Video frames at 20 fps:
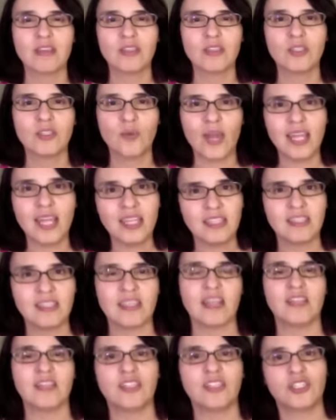Twyla
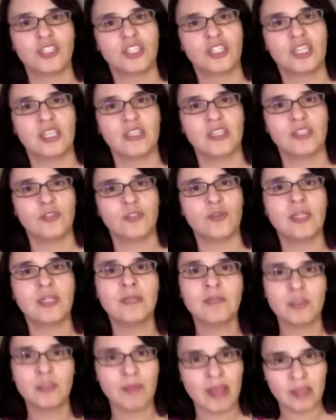says she
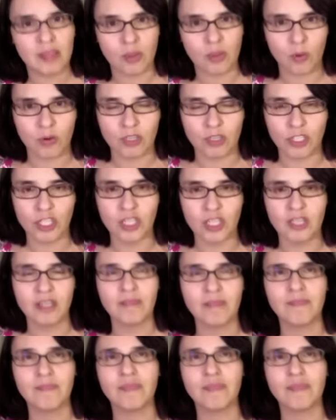dreams about the orchard.